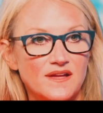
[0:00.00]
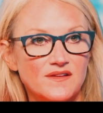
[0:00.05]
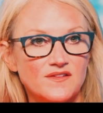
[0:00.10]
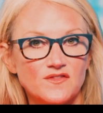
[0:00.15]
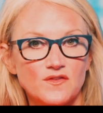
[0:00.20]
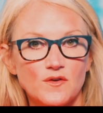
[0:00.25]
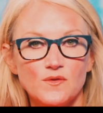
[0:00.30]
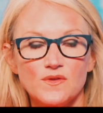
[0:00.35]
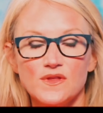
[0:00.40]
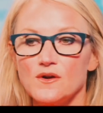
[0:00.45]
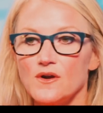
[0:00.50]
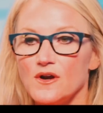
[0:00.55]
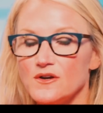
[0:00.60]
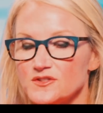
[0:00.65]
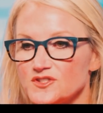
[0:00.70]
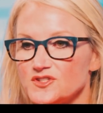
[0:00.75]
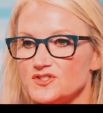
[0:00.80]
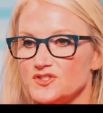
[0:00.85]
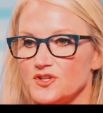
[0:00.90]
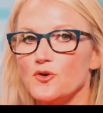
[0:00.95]
And so there are
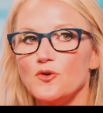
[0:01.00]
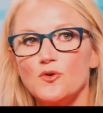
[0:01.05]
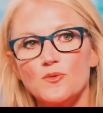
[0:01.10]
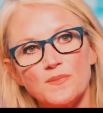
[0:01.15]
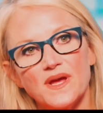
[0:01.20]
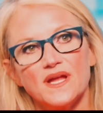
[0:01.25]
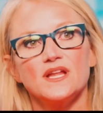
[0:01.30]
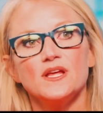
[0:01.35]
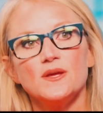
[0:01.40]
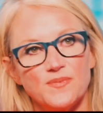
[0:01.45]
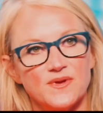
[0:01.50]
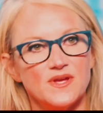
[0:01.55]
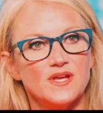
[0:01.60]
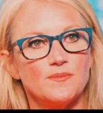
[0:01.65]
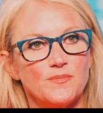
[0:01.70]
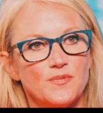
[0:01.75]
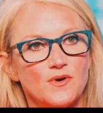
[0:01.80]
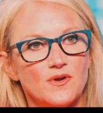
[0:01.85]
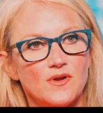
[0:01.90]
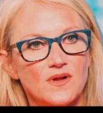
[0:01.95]
so many
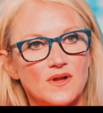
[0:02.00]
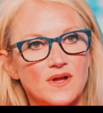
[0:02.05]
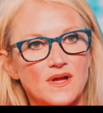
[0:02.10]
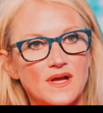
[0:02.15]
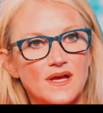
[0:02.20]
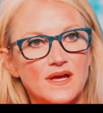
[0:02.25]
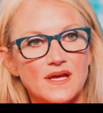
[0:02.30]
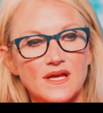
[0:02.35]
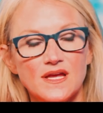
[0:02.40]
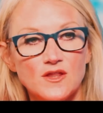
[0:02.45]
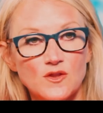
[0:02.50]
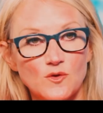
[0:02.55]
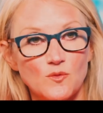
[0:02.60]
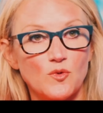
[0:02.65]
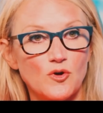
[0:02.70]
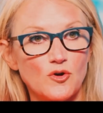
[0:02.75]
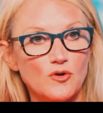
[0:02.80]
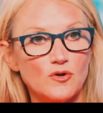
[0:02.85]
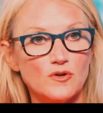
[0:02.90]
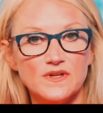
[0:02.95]
people in the
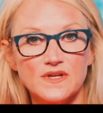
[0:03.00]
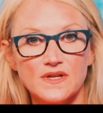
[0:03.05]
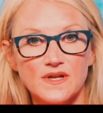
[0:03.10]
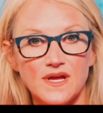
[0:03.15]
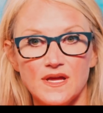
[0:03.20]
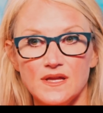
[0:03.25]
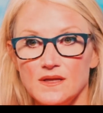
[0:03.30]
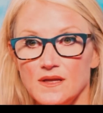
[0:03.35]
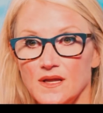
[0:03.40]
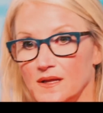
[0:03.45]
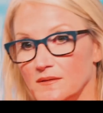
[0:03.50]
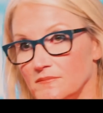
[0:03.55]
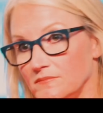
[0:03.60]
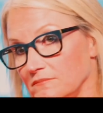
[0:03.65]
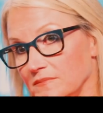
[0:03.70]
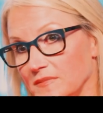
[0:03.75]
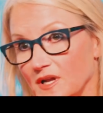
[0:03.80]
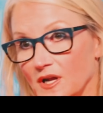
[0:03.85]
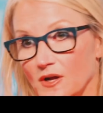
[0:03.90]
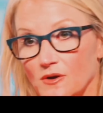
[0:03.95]
world and, and and you